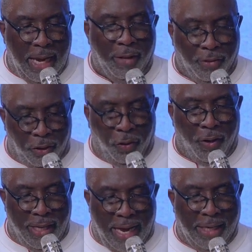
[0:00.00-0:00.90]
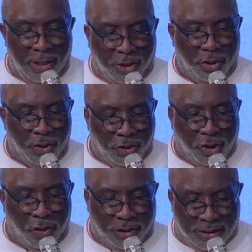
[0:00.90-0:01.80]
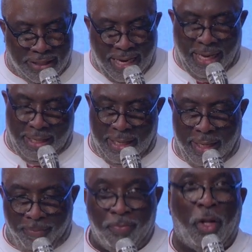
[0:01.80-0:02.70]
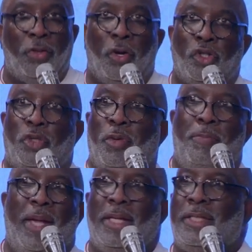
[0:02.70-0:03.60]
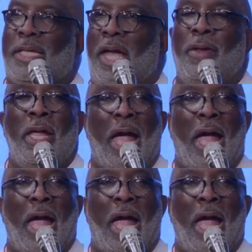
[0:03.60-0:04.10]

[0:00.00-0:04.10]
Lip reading: And the Lord added to the church daily those who were being saved.